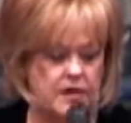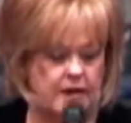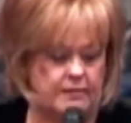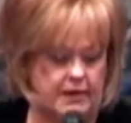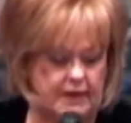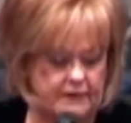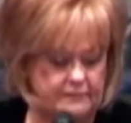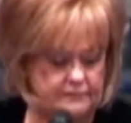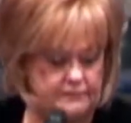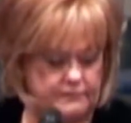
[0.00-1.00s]
Amen.
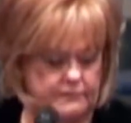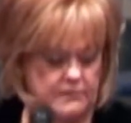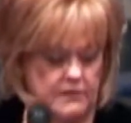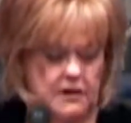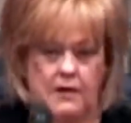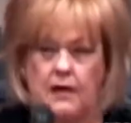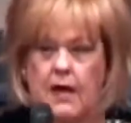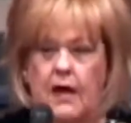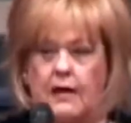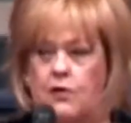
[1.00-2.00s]

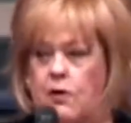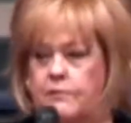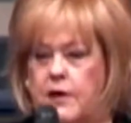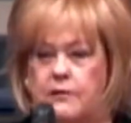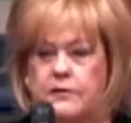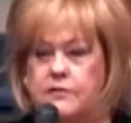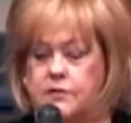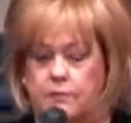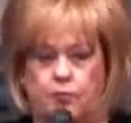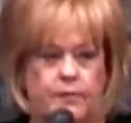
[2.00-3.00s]
I know I'm talking to
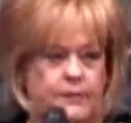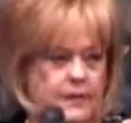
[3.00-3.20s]
some women